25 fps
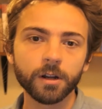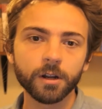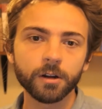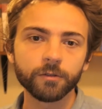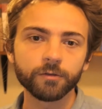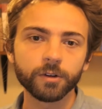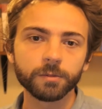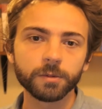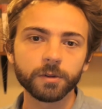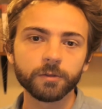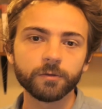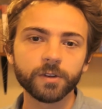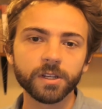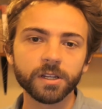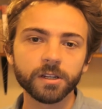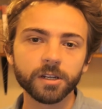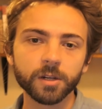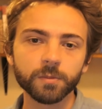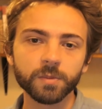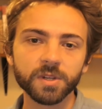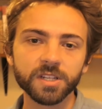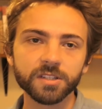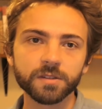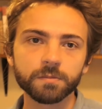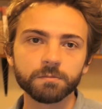from the
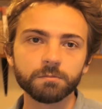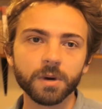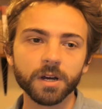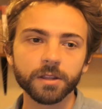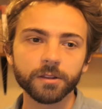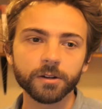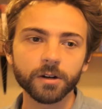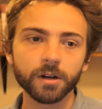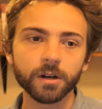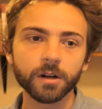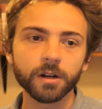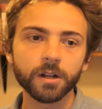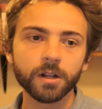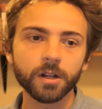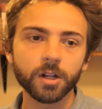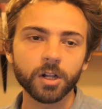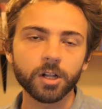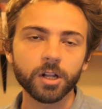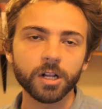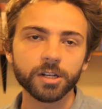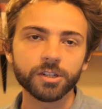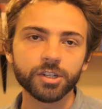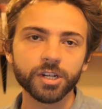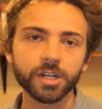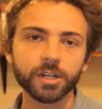Vietnamese mother
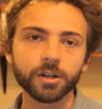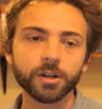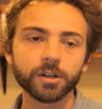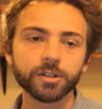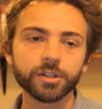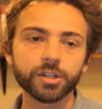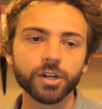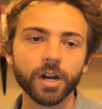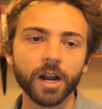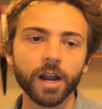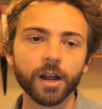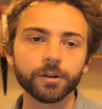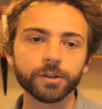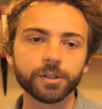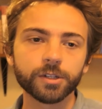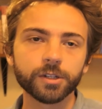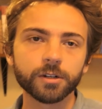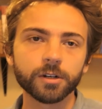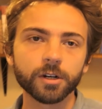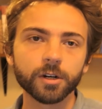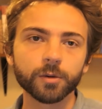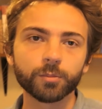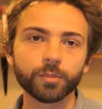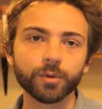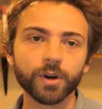clutching her child to
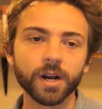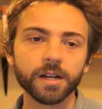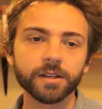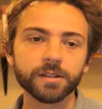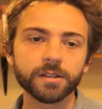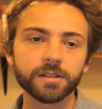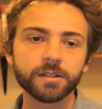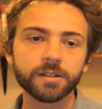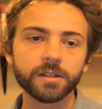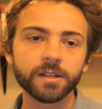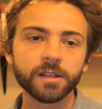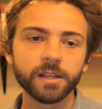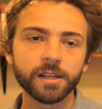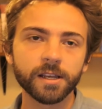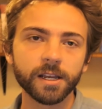her breast